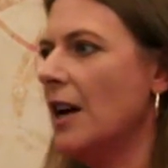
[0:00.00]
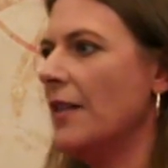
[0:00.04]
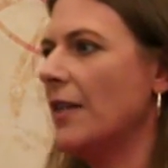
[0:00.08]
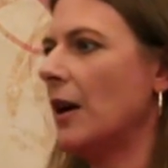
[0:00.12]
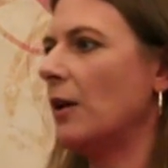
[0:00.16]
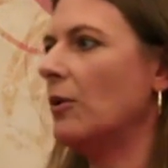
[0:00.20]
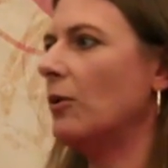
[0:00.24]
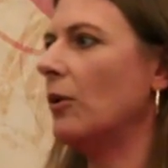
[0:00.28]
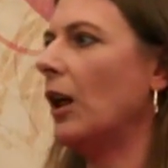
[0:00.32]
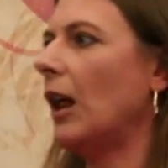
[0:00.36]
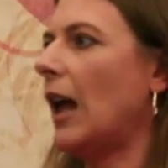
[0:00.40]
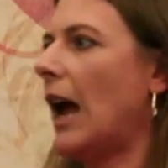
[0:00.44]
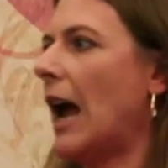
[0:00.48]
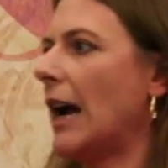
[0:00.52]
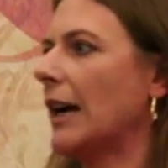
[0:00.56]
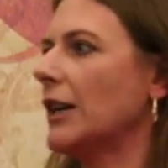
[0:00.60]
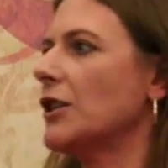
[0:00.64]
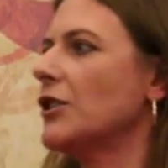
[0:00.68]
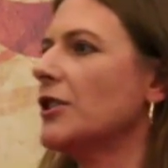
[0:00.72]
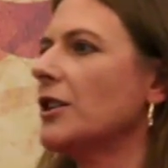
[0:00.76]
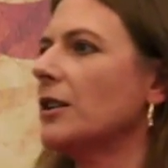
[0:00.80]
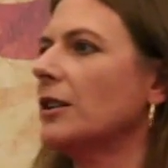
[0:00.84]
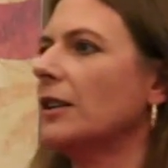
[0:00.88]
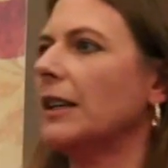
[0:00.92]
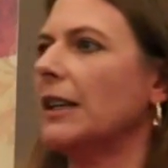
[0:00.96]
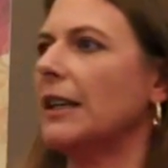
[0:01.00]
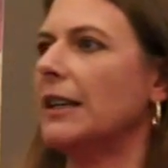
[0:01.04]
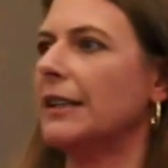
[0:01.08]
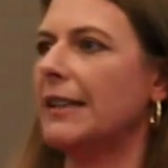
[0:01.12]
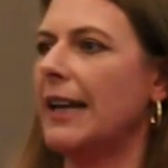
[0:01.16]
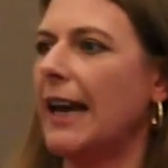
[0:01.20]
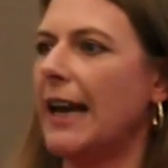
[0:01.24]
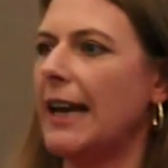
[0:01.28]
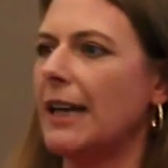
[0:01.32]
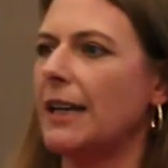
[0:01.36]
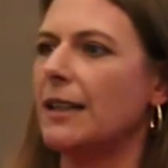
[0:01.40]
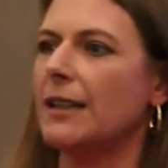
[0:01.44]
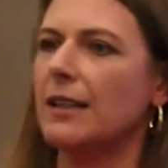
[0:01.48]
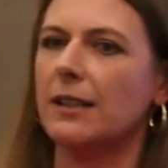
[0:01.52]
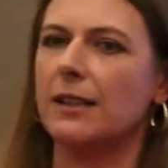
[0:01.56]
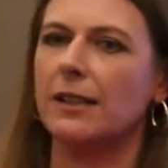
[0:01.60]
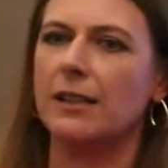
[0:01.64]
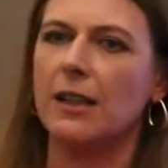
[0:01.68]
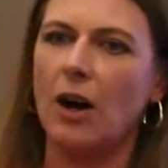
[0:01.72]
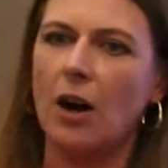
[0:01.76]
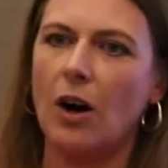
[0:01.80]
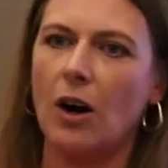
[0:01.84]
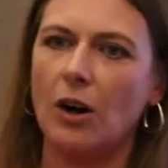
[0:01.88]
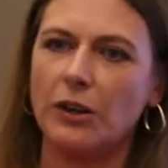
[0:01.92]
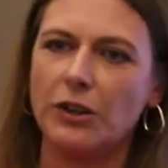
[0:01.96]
that will actually take this